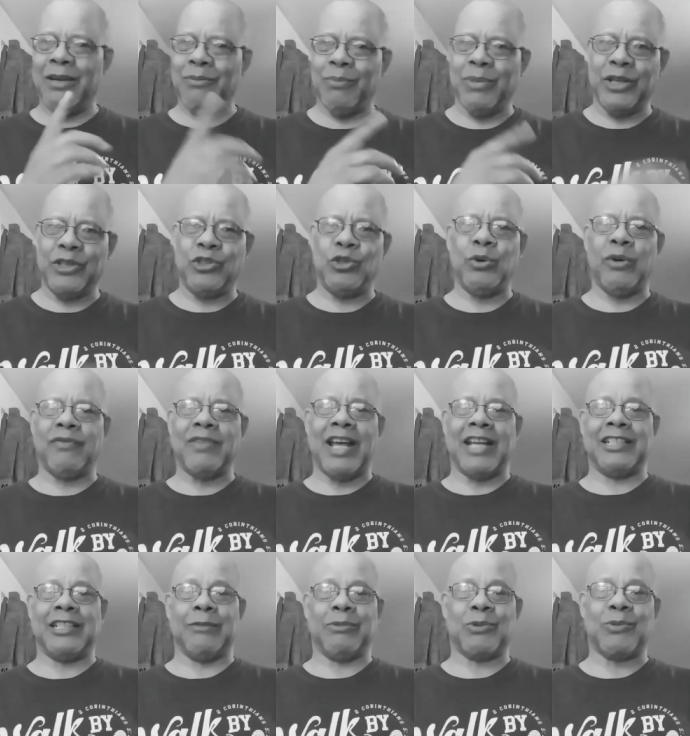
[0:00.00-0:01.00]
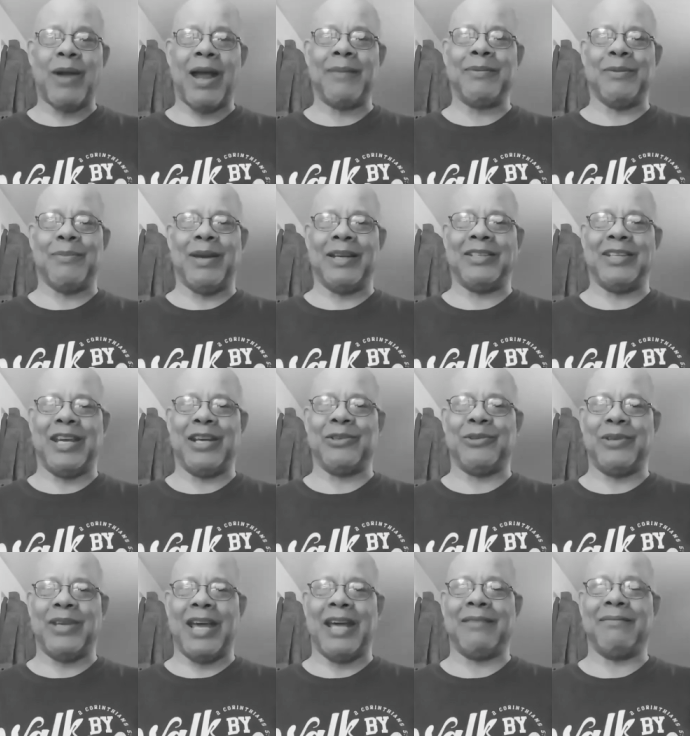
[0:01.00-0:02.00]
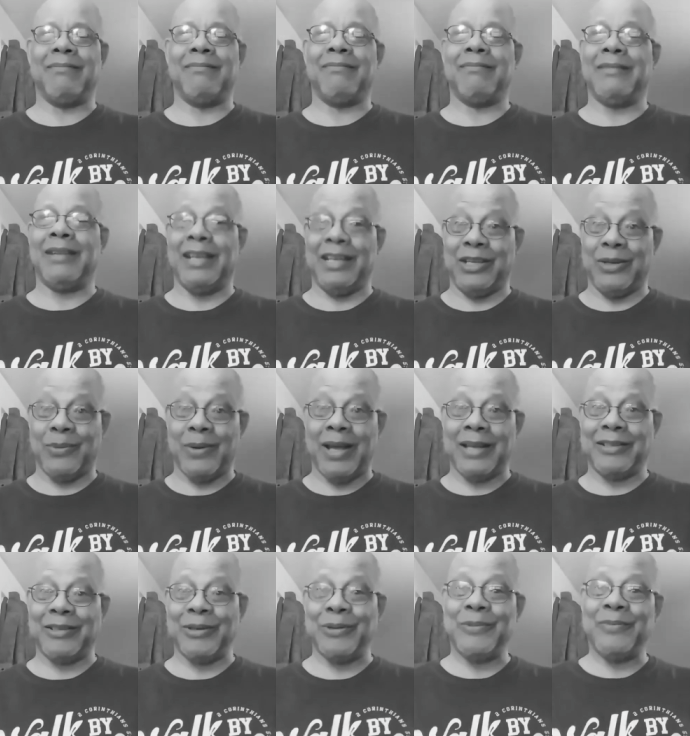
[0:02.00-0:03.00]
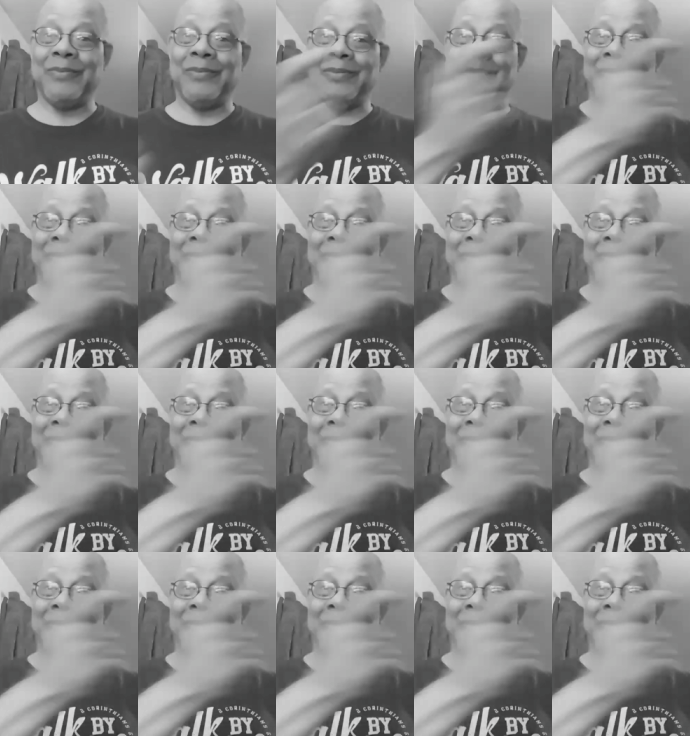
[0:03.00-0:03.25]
but you have not subscribed to my channel yet and you want to,